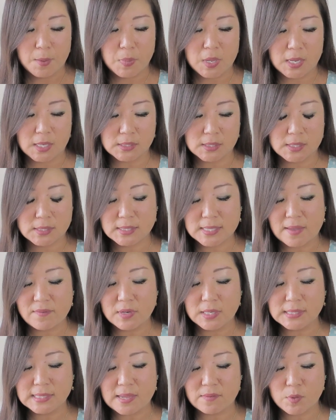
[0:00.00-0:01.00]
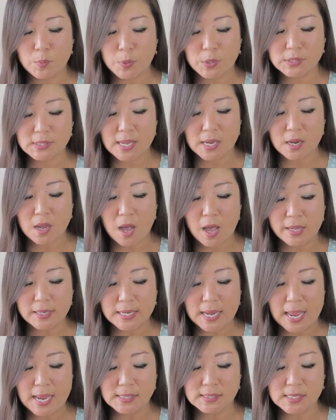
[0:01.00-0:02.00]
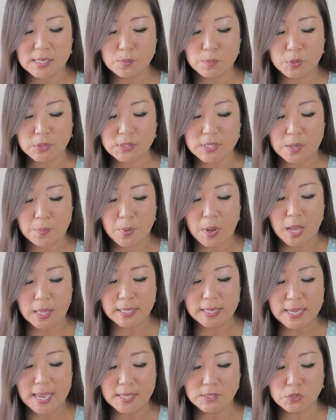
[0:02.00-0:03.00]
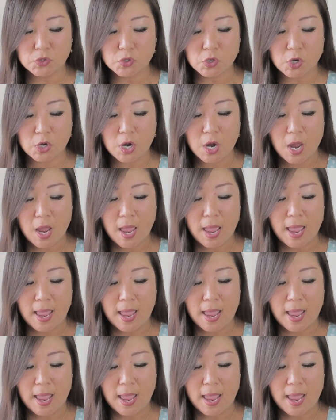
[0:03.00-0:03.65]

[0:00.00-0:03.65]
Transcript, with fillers: because it is 77% cotton, 18% polyester,